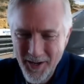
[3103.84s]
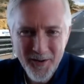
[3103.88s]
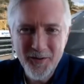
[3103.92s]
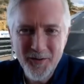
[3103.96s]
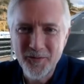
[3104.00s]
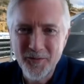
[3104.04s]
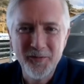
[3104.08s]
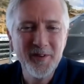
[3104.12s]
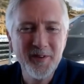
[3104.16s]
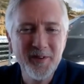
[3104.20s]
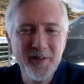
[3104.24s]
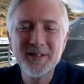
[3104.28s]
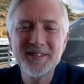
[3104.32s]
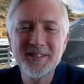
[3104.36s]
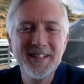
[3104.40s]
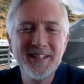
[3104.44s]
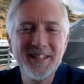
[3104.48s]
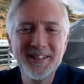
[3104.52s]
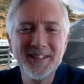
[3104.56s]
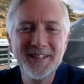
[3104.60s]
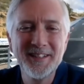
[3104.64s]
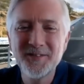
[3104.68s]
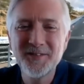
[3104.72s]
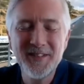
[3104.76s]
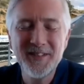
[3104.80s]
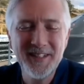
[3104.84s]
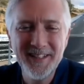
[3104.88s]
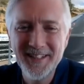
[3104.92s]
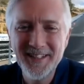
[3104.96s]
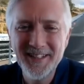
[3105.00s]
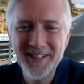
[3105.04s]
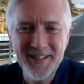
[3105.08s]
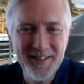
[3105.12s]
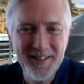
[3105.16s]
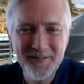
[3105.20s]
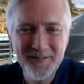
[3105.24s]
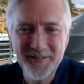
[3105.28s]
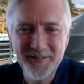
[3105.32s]
We've been saying this for
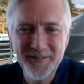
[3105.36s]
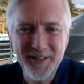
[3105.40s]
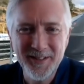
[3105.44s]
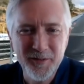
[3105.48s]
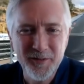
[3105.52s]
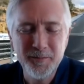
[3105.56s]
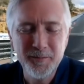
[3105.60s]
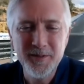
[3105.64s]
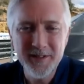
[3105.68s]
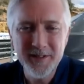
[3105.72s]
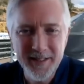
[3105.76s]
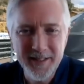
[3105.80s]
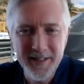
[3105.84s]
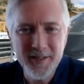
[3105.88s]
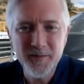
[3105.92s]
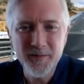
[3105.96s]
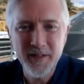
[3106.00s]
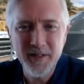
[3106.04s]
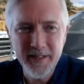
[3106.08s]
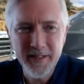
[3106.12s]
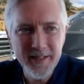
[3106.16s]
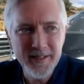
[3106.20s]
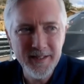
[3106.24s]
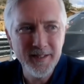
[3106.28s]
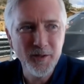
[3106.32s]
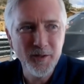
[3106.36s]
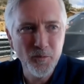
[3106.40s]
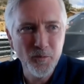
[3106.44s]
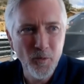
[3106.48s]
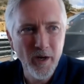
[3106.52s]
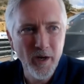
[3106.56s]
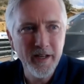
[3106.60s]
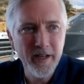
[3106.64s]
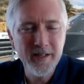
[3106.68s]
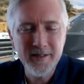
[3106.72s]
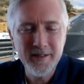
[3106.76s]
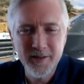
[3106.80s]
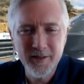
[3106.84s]
years, haven't we? We've been saying this for years.
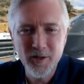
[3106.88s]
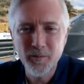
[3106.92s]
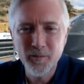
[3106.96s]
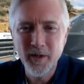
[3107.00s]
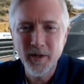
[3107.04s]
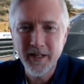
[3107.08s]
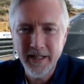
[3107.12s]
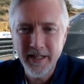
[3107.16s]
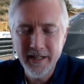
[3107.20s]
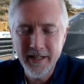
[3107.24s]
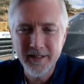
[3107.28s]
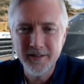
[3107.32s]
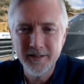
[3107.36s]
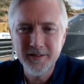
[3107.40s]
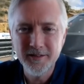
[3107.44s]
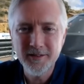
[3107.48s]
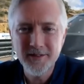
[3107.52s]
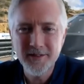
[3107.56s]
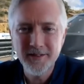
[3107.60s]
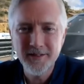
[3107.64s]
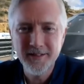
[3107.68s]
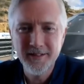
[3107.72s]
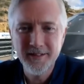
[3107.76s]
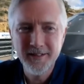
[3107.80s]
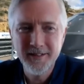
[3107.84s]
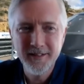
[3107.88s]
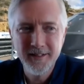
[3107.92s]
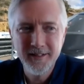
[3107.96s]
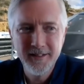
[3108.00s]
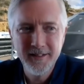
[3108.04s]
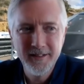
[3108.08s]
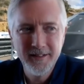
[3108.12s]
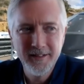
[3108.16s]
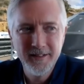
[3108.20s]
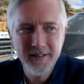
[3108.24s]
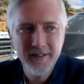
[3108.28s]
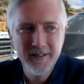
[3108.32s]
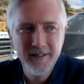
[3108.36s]
Why is nobody else
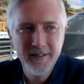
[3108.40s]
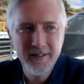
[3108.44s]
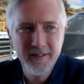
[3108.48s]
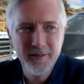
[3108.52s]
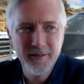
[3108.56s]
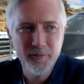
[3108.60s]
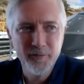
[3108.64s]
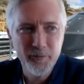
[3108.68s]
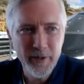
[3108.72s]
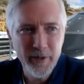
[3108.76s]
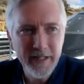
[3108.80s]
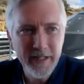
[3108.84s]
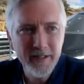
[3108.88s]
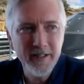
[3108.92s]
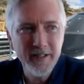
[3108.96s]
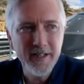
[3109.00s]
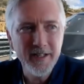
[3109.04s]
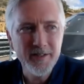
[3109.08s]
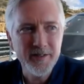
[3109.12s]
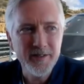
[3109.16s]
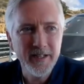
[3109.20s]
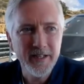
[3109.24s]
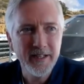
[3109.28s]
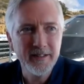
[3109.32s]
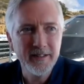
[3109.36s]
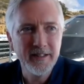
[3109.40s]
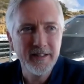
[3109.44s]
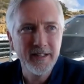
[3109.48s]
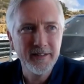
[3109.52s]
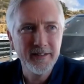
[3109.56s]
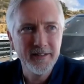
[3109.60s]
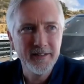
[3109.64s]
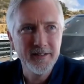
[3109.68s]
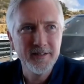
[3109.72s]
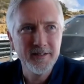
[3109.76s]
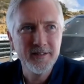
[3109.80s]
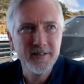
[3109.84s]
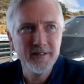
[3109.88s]
realize yet that
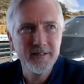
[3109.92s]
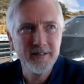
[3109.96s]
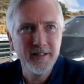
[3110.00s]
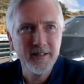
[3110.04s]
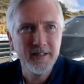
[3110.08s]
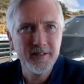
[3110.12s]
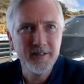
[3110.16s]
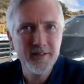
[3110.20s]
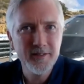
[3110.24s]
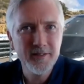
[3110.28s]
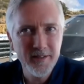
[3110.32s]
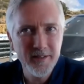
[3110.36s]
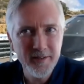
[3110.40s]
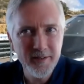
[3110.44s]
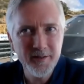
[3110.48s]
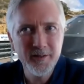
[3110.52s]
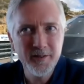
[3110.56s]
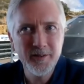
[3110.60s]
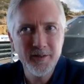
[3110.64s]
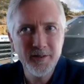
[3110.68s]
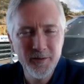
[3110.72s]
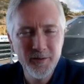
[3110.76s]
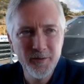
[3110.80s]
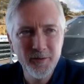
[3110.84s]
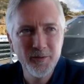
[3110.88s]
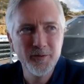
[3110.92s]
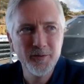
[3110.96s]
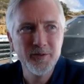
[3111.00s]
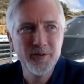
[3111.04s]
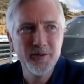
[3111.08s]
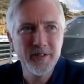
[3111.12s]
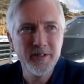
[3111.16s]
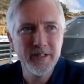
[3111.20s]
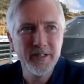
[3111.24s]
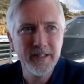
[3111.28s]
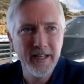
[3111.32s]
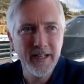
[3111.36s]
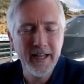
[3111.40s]
there's such a
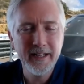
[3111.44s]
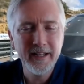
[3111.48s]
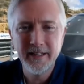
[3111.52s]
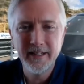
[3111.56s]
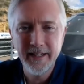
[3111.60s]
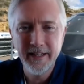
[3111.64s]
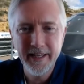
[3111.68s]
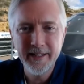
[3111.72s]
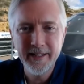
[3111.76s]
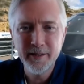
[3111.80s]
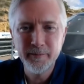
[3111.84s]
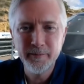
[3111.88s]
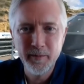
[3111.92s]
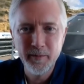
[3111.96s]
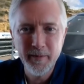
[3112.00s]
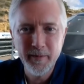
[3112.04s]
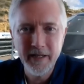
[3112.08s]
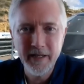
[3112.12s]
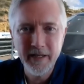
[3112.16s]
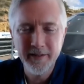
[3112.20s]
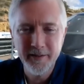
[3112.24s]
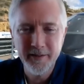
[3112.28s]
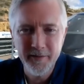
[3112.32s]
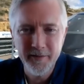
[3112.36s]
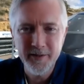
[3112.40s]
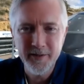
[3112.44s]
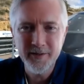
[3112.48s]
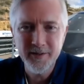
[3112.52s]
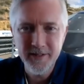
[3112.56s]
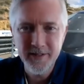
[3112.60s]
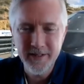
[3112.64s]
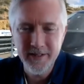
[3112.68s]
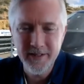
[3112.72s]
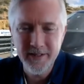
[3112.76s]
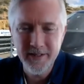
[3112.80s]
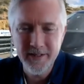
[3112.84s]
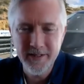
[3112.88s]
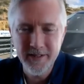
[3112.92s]
huge net gain to be made in
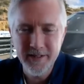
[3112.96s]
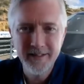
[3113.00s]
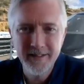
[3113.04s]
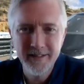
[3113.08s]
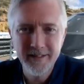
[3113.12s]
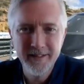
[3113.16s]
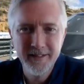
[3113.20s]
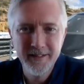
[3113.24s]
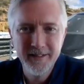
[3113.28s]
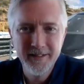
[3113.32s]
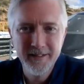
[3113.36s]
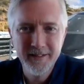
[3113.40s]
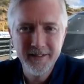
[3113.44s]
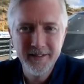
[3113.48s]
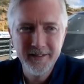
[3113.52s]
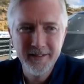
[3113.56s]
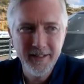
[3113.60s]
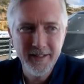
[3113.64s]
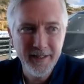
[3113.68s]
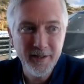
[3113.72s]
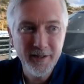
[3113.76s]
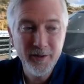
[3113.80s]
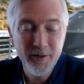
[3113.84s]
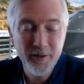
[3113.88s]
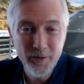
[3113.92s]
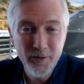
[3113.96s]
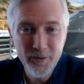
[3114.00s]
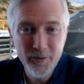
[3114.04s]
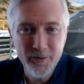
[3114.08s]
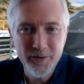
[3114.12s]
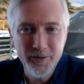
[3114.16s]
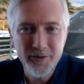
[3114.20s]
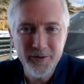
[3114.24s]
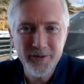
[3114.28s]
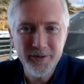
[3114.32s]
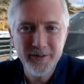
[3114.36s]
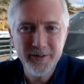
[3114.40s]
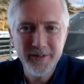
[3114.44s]
efficiency?
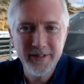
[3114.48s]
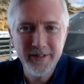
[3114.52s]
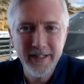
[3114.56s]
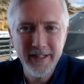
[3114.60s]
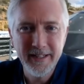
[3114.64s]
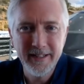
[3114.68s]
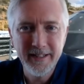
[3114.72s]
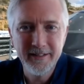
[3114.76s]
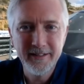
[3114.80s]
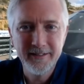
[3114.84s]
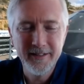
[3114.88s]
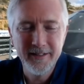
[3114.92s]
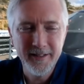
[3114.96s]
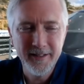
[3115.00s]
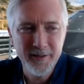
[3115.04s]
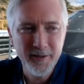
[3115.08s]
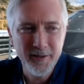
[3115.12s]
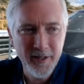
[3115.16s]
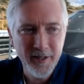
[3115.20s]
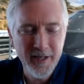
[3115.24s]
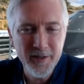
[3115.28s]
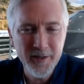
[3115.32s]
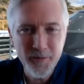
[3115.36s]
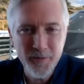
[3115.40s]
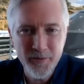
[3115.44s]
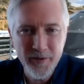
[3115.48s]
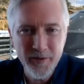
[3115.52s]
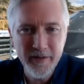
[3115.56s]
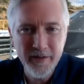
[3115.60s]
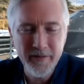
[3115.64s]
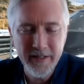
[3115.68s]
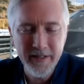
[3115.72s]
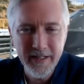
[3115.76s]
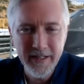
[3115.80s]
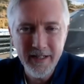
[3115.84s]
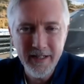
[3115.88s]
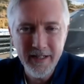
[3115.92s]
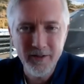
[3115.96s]
Huge. The cars we're
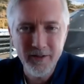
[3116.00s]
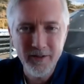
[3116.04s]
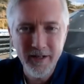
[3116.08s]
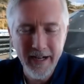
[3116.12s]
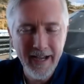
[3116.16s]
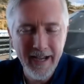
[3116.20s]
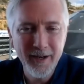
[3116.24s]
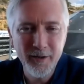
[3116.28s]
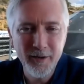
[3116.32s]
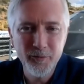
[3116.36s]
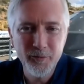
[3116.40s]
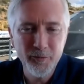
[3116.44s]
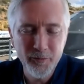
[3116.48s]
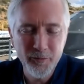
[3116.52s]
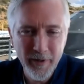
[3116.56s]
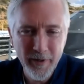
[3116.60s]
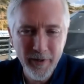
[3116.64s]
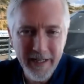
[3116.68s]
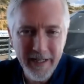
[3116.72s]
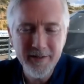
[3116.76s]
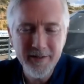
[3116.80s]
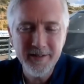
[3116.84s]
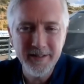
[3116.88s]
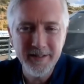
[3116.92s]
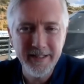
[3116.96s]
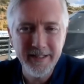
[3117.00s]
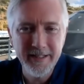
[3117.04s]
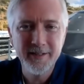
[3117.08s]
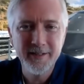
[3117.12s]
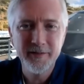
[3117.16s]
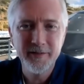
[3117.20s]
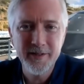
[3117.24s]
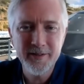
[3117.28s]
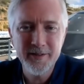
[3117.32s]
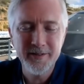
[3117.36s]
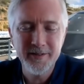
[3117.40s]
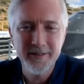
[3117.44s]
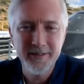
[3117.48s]
driving now are outrageously
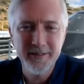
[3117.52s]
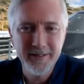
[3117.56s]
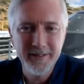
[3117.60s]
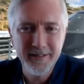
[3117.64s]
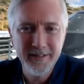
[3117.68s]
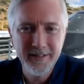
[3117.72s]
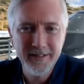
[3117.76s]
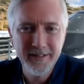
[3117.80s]
inefficient.